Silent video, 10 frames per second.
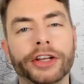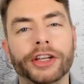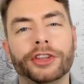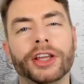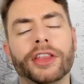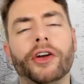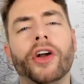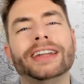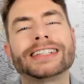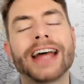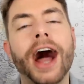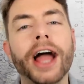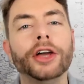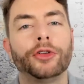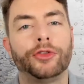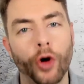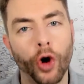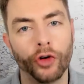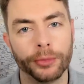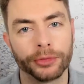Why do you think there are entire
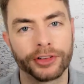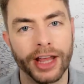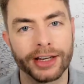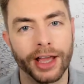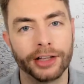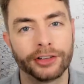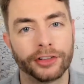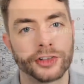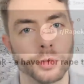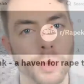forums dedicated